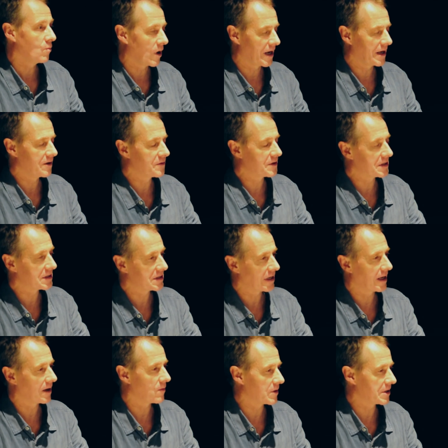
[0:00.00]
why Luke is
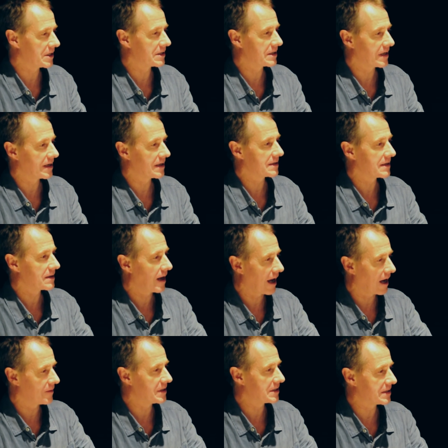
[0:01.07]
saying what he says,
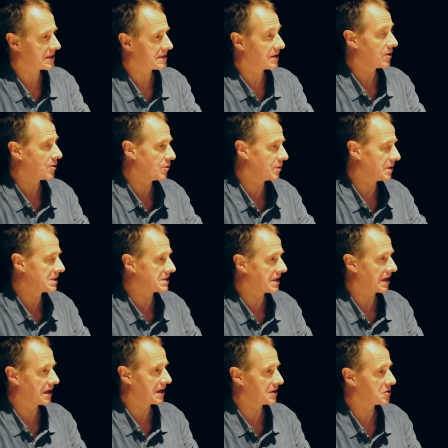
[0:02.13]
how he says it, who he's
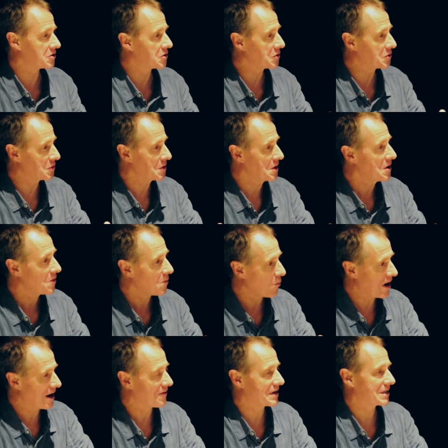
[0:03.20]
saying it to,
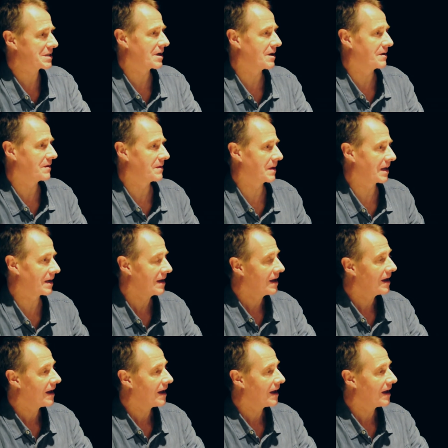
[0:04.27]
where it's going.